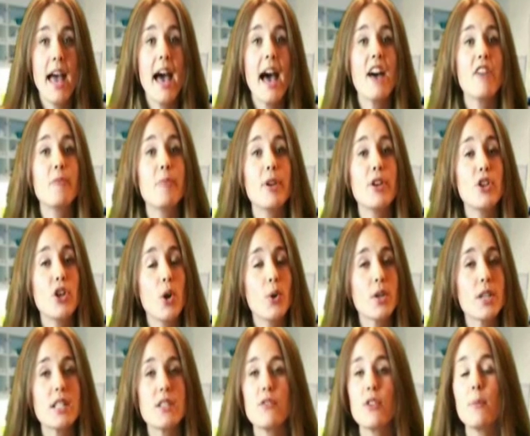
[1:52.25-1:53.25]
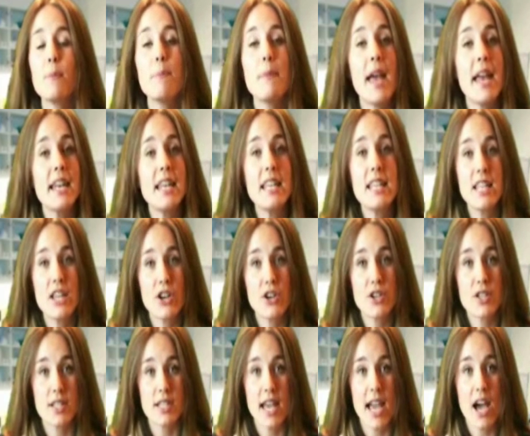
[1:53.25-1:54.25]
have been noticed for many
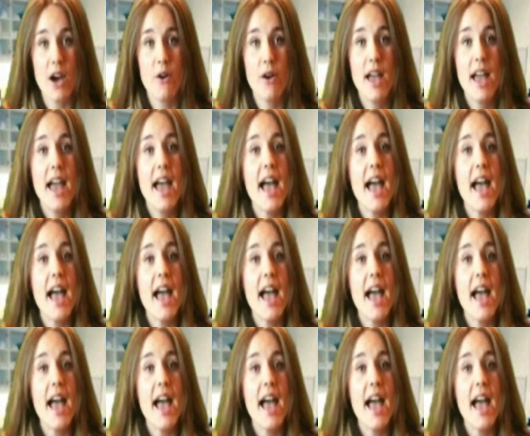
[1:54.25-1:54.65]
years now,